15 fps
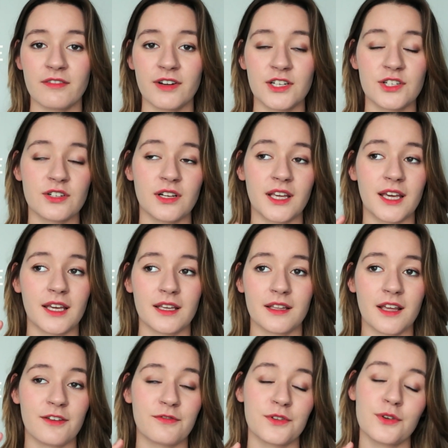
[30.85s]
Eventually,
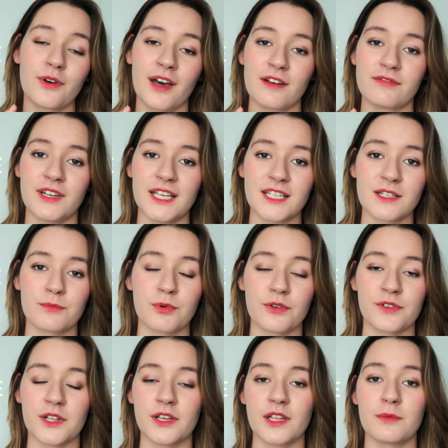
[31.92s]
if you have a LinkedIn
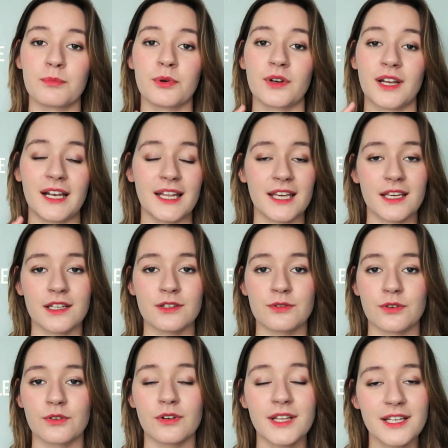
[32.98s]
profile, you can put a link
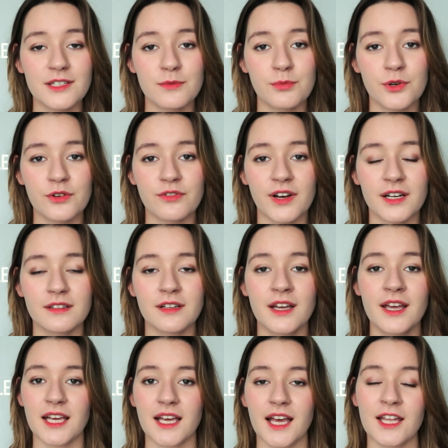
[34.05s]
into your LinkedIn profile,
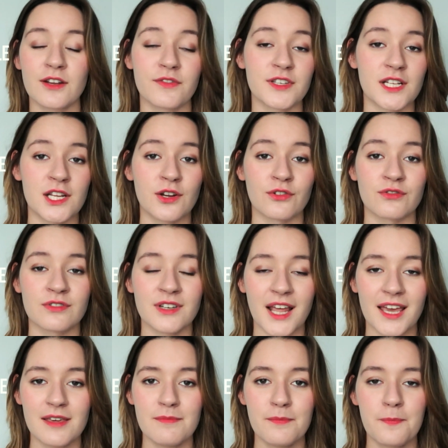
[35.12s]
and obviously your
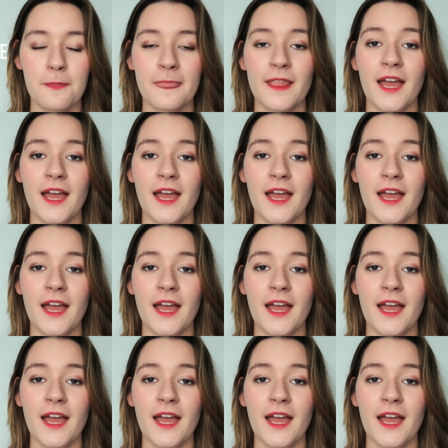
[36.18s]
name.